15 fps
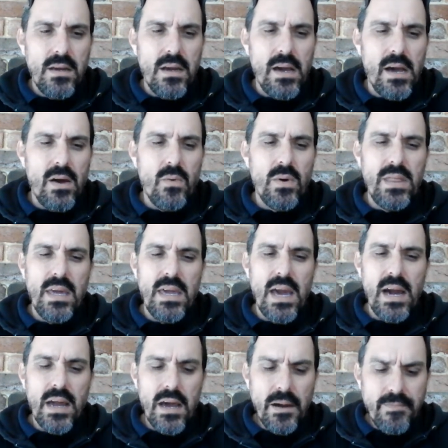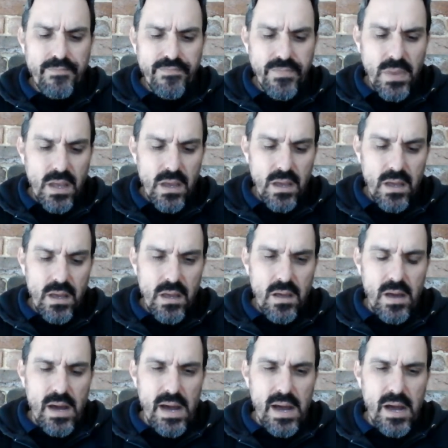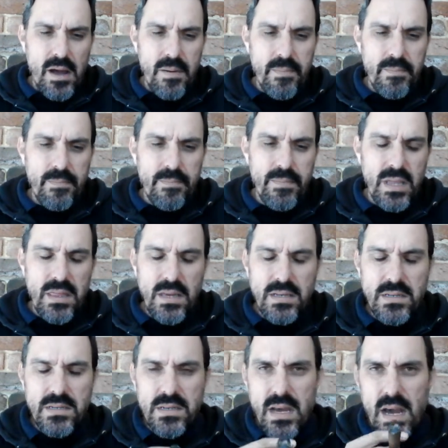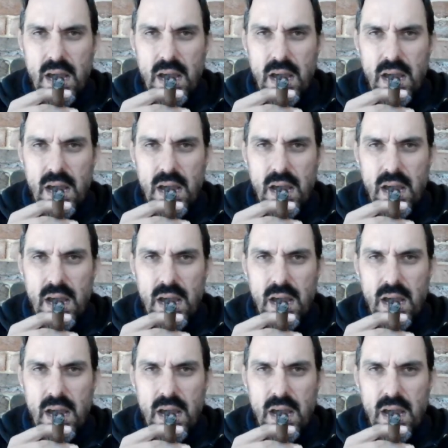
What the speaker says: when they're younger, but this